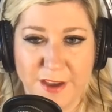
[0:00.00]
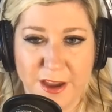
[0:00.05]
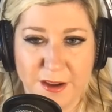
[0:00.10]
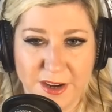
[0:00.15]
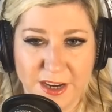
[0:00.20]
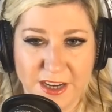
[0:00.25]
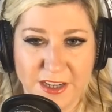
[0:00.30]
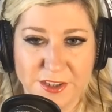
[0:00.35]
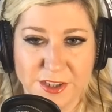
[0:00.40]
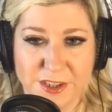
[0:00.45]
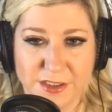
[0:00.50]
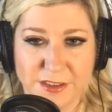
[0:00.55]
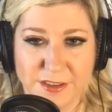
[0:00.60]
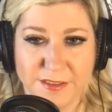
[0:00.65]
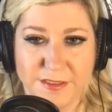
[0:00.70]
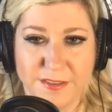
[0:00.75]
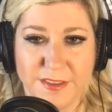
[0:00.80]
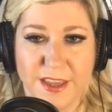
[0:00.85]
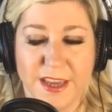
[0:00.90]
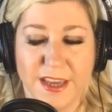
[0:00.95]

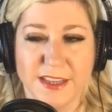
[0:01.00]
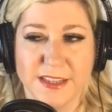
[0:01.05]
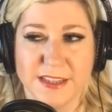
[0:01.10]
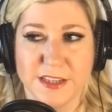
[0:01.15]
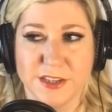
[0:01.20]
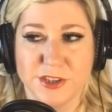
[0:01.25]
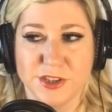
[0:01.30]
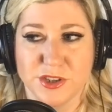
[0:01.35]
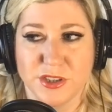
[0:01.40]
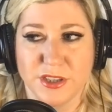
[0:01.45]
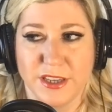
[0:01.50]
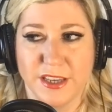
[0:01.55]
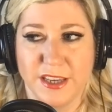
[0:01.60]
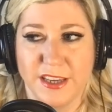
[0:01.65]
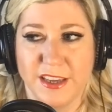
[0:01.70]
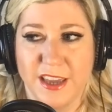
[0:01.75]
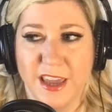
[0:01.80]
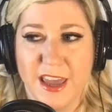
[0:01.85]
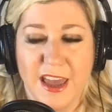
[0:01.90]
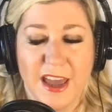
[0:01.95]
foundation. They
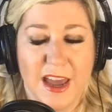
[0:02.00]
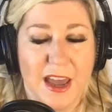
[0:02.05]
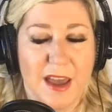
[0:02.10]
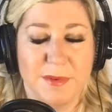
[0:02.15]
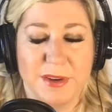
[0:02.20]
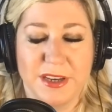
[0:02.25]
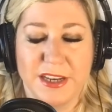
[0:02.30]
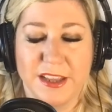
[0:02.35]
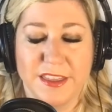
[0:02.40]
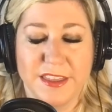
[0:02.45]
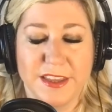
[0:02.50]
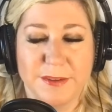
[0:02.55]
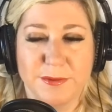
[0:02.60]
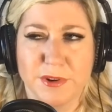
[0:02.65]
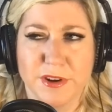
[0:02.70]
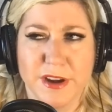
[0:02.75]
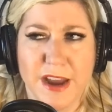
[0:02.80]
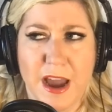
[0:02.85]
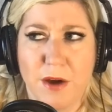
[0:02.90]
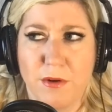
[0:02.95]
essentially, I mean, I
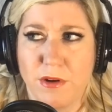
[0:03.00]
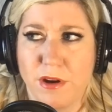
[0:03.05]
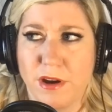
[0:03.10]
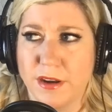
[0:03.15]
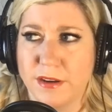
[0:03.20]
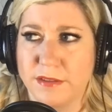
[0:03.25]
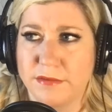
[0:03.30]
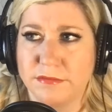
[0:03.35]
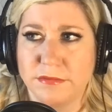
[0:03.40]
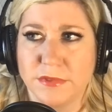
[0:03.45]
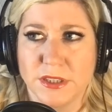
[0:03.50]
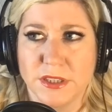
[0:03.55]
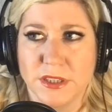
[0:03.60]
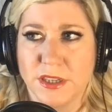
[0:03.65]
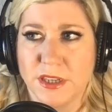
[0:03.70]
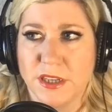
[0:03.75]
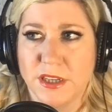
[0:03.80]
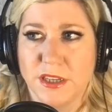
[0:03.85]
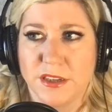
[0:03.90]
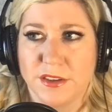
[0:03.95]
think we're now
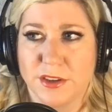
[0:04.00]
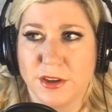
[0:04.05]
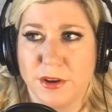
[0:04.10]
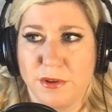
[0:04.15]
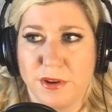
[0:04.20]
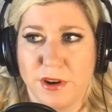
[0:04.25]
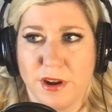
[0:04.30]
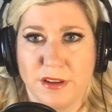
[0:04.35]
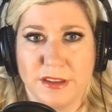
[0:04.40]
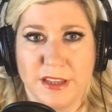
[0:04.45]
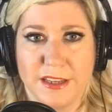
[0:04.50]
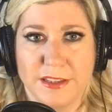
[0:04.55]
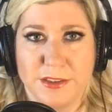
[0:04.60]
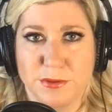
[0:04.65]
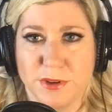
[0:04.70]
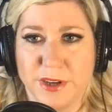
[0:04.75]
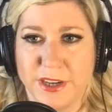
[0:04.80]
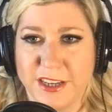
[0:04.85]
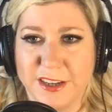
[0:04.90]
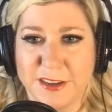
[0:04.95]
going on like
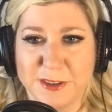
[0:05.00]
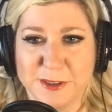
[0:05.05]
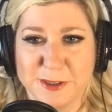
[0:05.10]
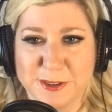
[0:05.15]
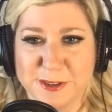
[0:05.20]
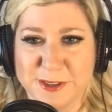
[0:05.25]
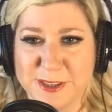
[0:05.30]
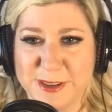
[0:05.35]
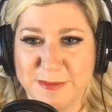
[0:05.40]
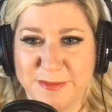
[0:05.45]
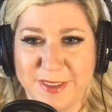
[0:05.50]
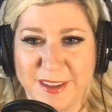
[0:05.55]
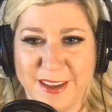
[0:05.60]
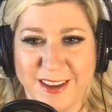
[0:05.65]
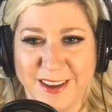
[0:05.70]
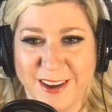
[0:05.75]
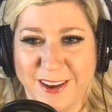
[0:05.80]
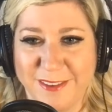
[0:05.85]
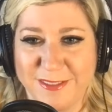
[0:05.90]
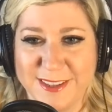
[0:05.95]
20 years or
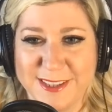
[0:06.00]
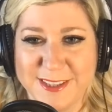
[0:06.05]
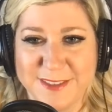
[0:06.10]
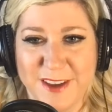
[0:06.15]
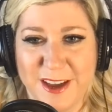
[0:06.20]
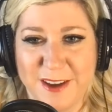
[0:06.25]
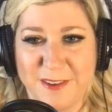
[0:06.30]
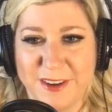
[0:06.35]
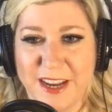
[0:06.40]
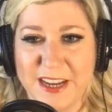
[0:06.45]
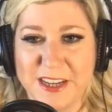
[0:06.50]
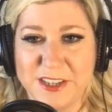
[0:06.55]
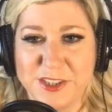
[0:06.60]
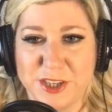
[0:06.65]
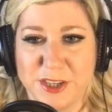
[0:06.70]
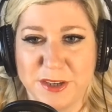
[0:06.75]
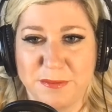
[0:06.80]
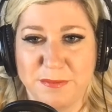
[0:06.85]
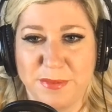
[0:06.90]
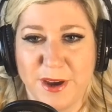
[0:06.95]
something of this
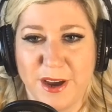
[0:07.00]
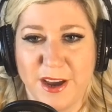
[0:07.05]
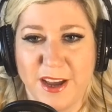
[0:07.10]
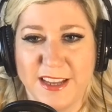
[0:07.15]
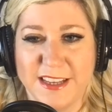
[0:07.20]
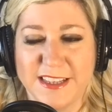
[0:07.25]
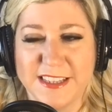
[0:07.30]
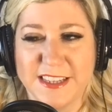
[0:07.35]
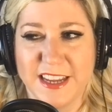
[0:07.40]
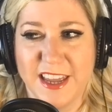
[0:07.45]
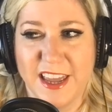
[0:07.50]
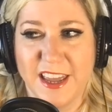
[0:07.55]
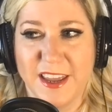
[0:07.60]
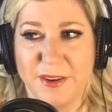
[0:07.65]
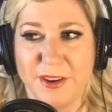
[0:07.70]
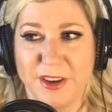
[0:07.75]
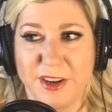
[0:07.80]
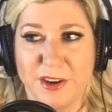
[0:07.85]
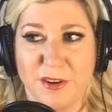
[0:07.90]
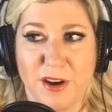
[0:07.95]
foundation. But,
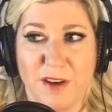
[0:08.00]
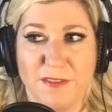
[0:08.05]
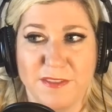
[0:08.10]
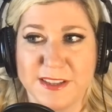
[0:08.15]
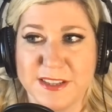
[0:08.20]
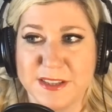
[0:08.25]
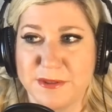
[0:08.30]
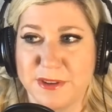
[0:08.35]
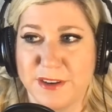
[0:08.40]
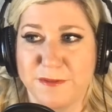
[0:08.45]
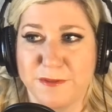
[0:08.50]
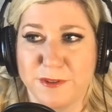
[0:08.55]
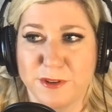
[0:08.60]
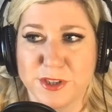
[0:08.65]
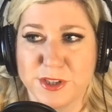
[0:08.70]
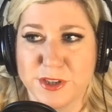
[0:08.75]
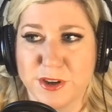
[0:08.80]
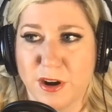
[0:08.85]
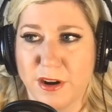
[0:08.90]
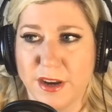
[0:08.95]
obviously when I
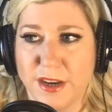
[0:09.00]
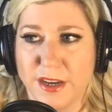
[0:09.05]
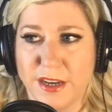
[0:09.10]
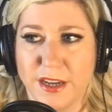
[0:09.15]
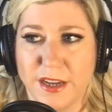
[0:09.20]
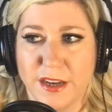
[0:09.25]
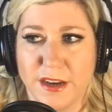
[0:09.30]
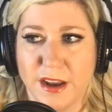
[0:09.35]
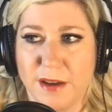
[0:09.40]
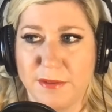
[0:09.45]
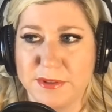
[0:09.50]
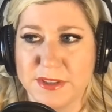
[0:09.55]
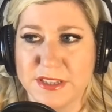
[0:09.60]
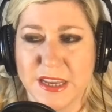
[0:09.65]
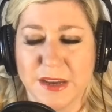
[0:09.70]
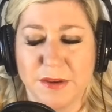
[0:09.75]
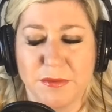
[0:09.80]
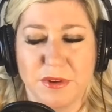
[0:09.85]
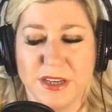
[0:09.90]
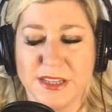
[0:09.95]
first started it, I
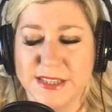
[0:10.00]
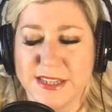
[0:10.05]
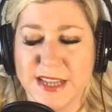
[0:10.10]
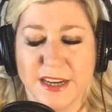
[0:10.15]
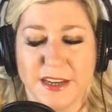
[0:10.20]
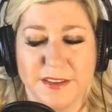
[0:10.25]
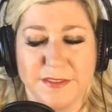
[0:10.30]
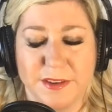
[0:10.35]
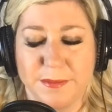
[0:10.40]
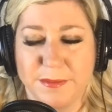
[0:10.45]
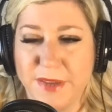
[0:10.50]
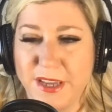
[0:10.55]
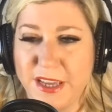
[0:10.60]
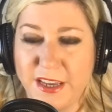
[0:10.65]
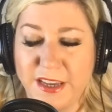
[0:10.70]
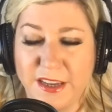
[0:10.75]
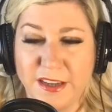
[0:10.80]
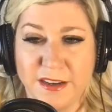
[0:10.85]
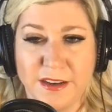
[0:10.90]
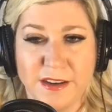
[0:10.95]
was like, what does that even
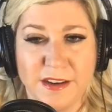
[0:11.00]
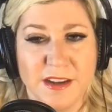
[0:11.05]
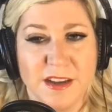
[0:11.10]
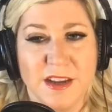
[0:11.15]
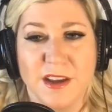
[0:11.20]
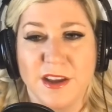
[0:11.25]
mean?